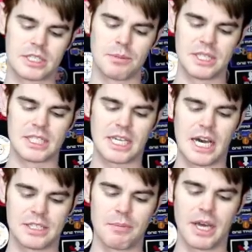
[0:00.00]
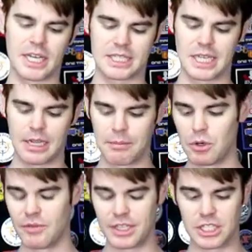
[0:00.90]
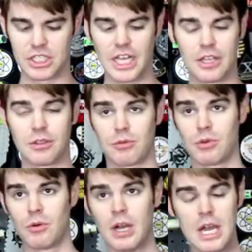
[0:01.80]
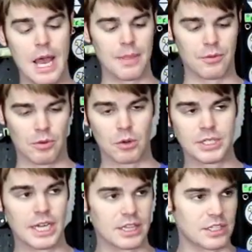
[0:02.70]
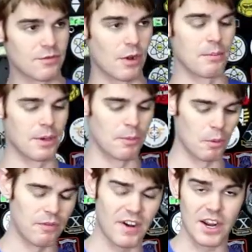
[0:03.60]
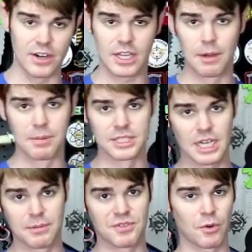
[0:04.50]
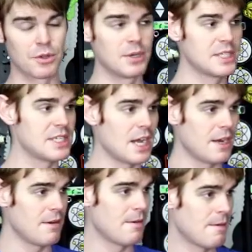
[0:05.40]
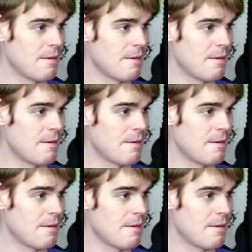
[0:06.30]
some of these cosmetics like moving the chain through and then rotating this front bit. But we'll fire it a couple of times for you inside.